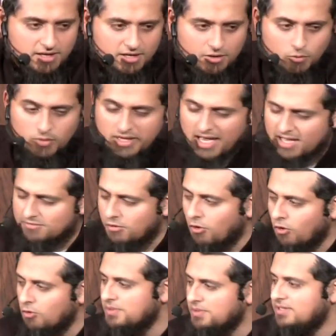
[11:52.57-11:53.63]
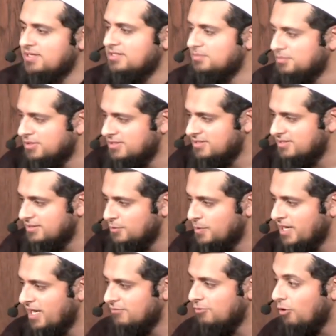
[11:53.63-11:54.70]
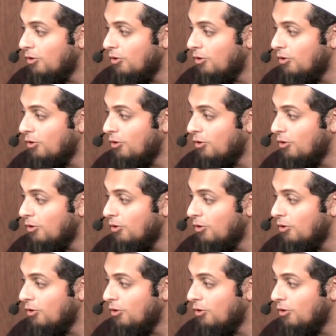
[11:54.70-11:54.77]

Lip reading: We have hope in His mercy. We have